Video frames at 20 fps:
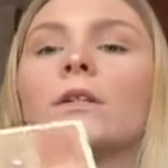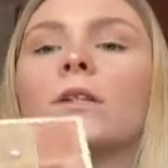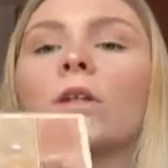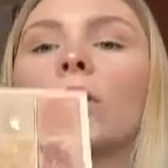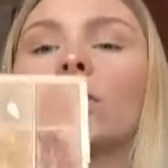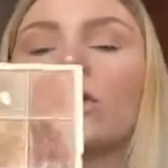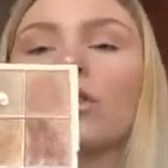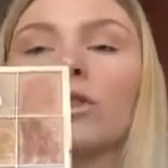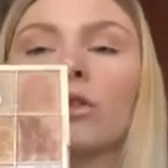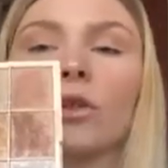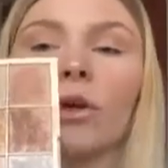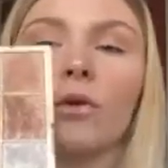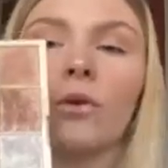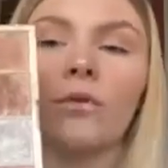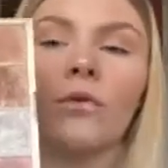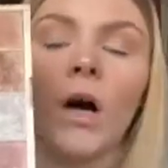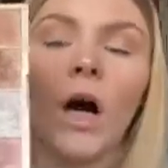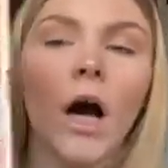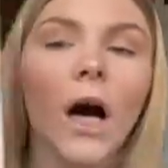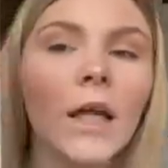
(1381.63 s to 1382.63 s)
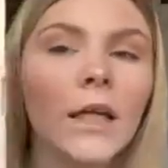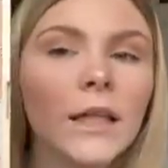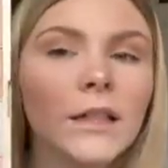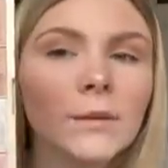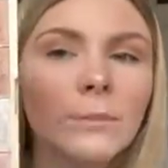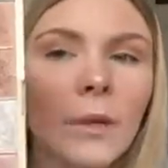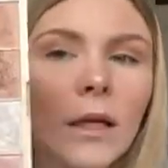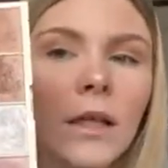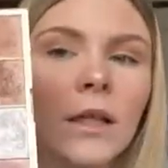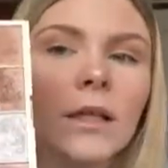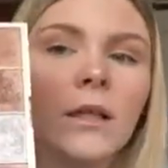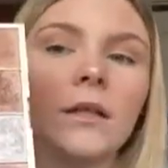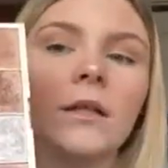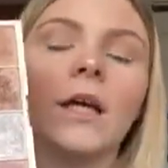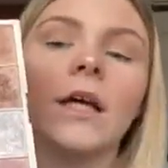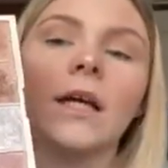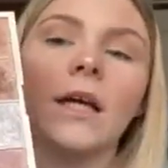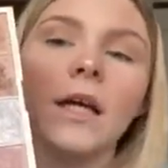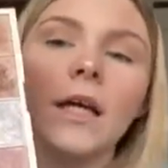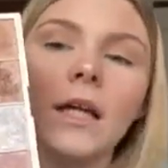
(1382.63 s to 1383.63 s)
Soph highlighter palette.
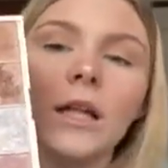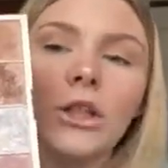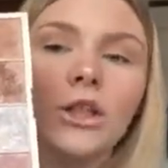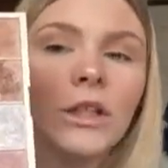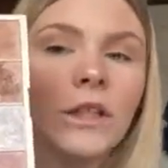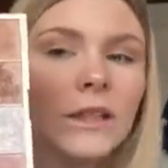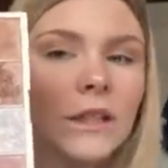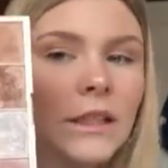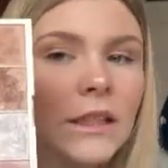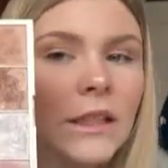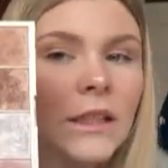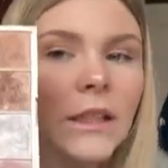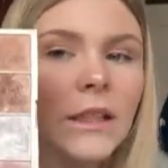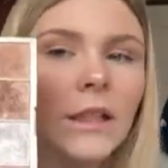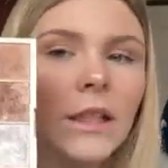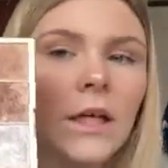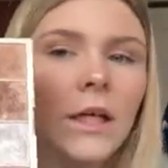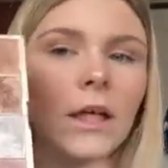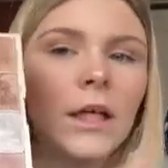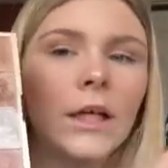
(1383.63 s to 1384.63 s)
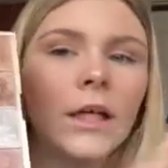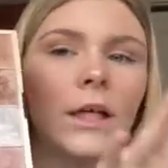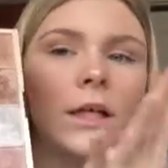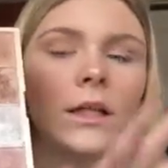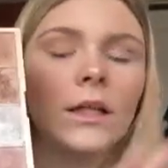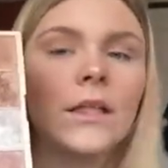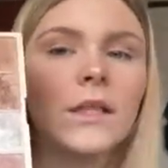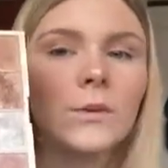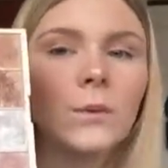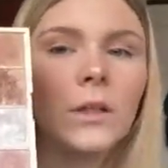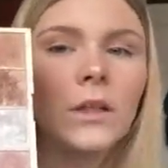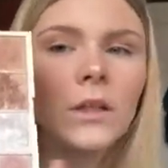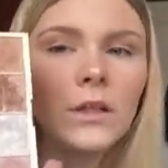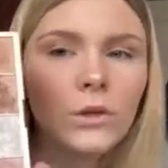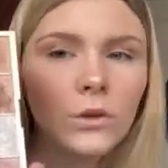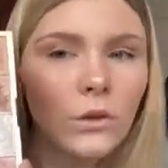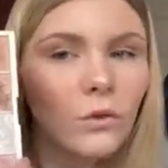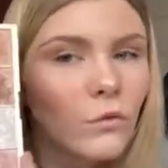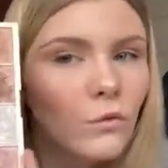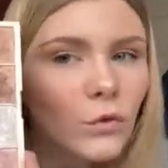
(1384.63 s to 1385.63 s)
Again, as you can see, this one has
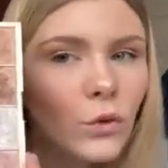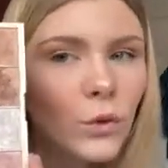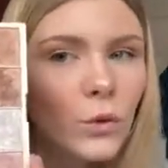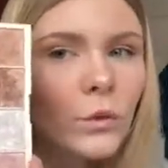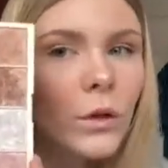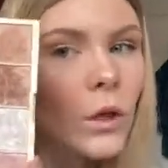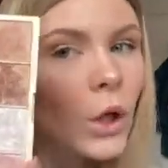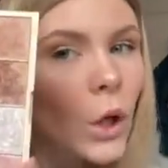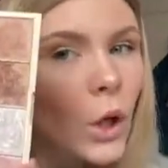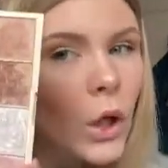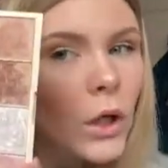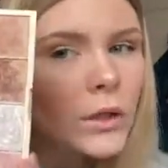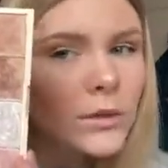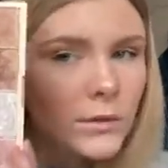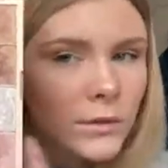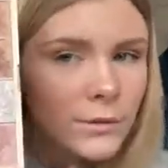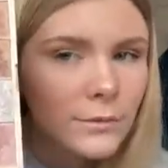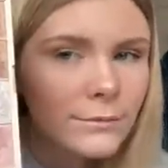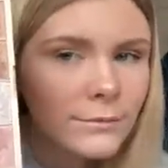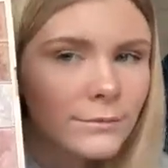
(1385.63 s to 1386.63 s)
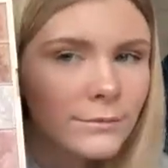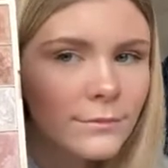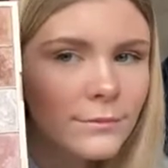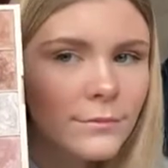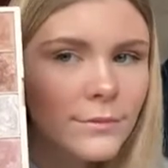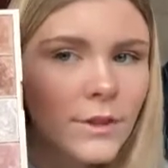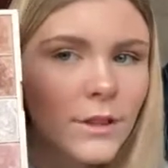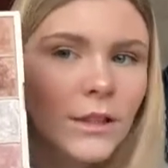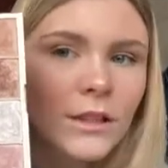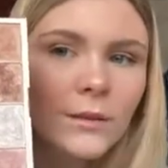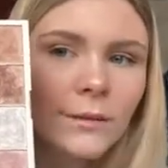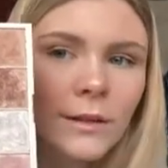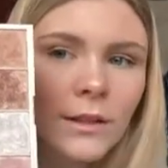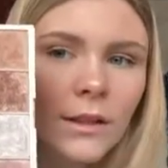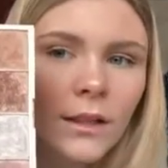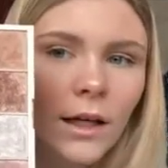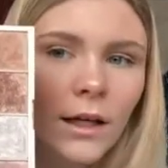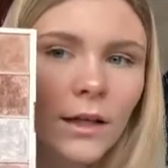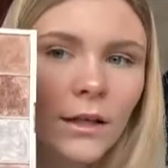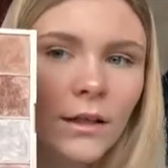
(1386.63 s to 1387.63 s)
gone through a lot. Especially
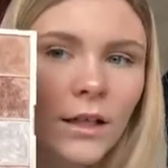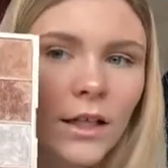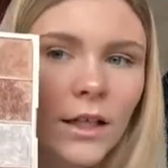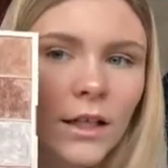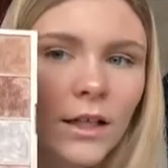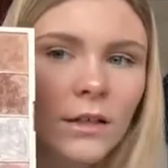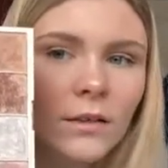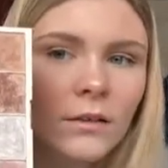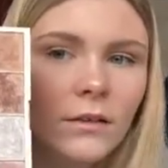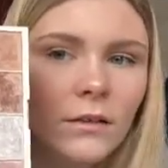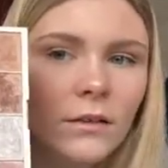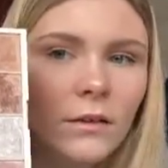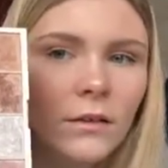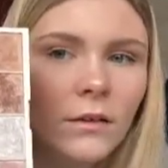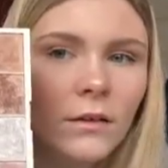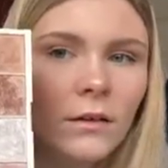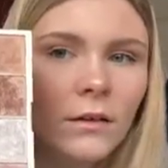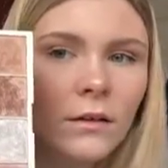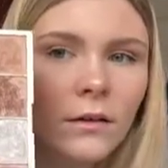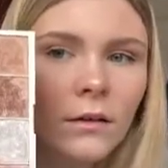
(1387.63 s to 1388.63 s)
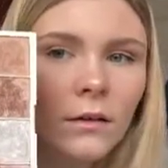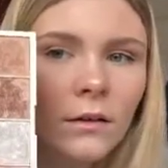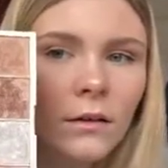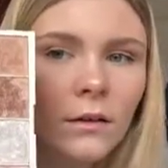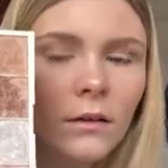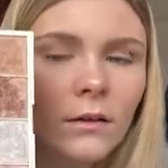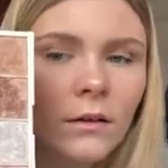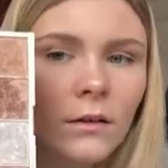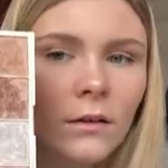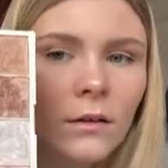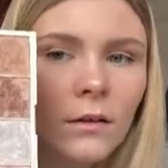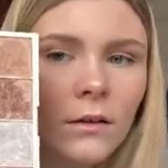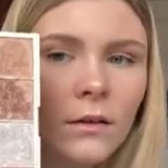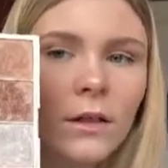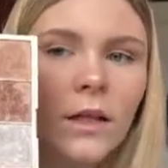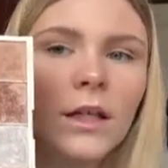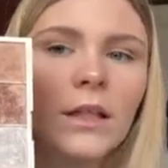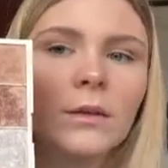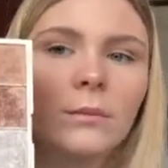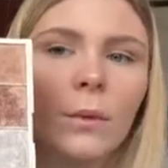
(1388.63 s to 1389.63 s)
like these. These
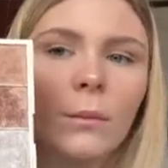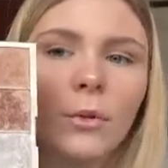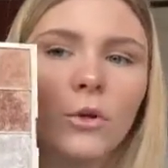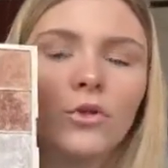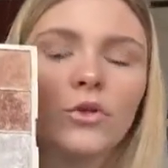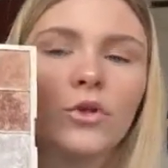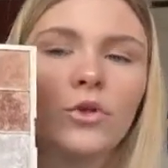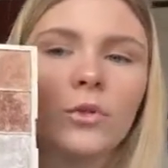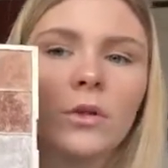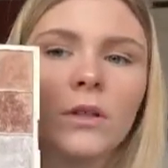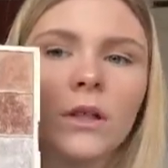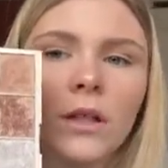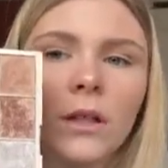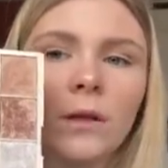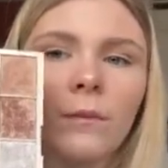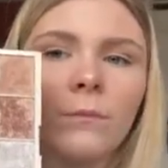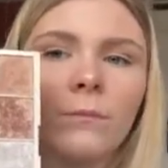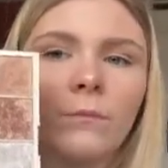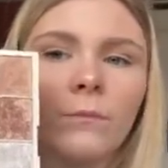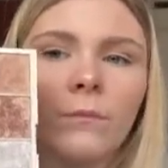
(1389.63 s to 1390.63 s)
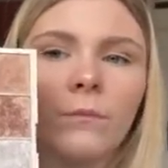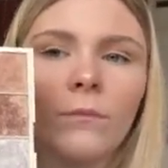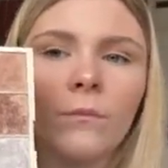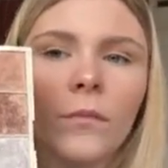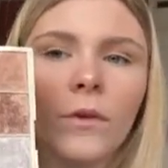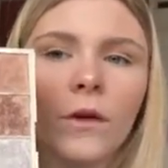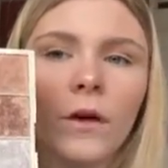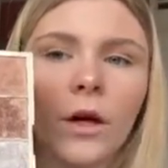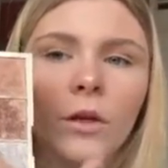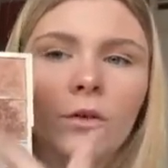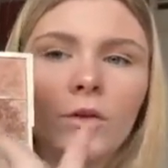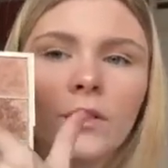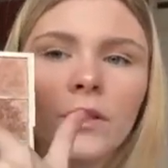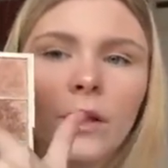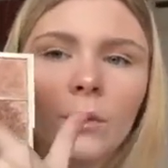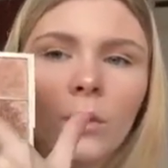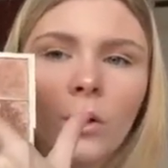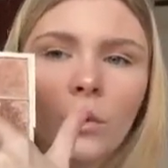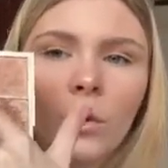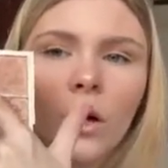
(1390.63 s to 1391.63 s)
are my most used ones here. I use that one
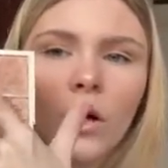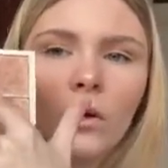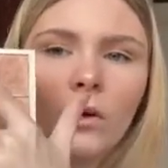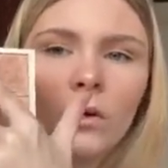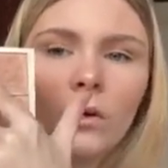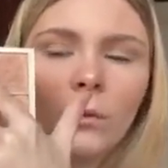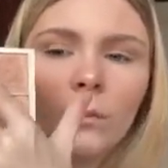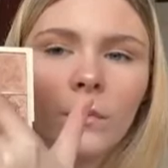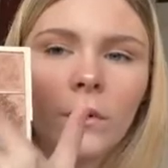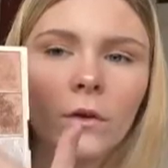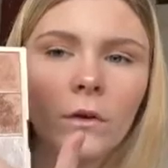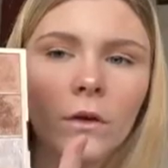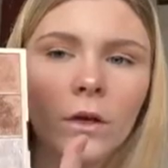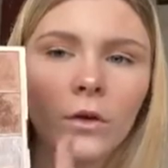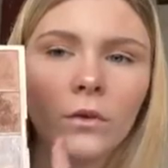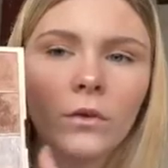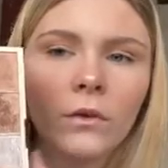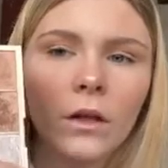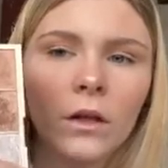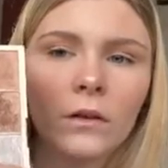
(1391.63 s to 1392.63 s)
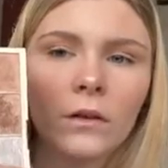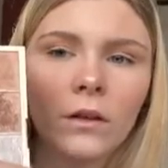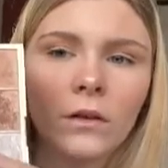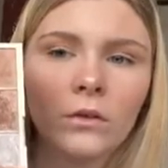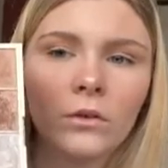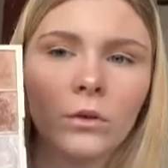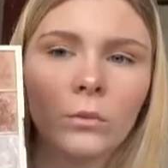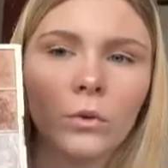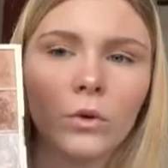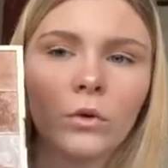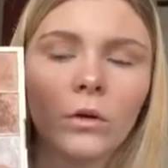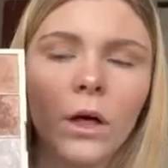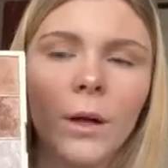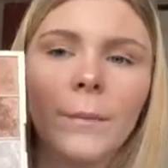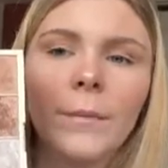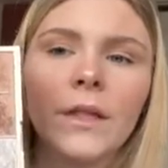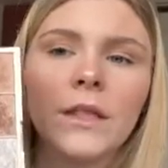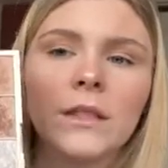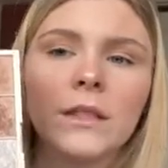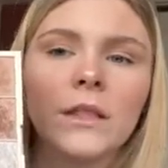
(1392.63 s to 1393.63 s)
quite a lot, but I use like these 2 more. I
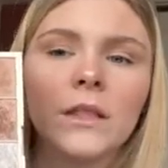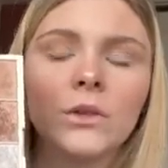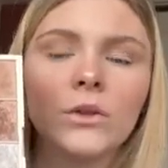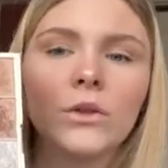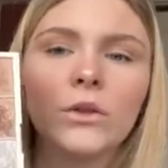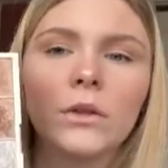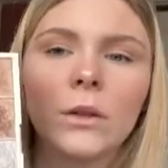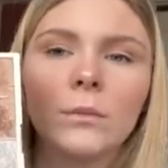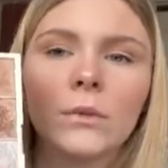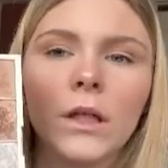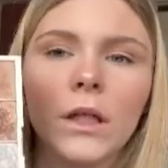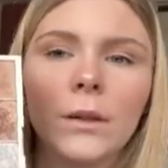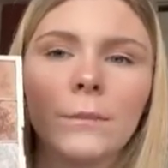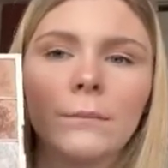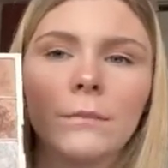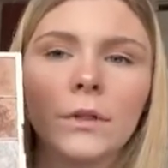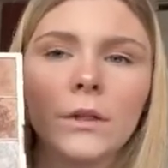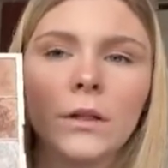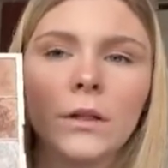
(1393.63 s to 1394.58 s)
mix these 2 sometimes.